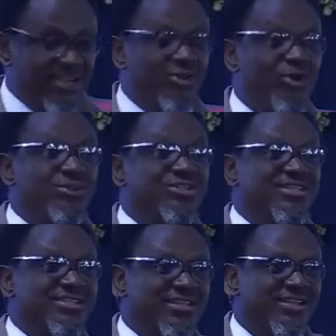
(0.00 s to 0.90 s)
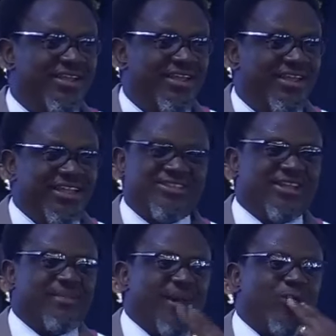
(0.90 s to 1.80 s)
knows it. It's not
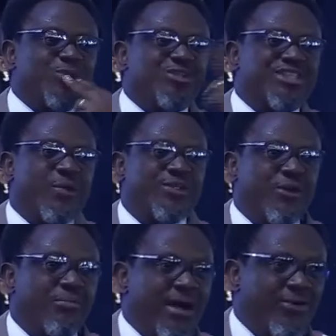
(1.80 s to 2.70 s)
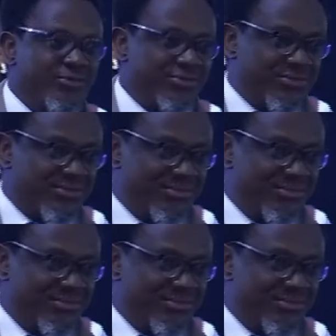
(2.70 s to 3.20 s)
about what you say with your mouth.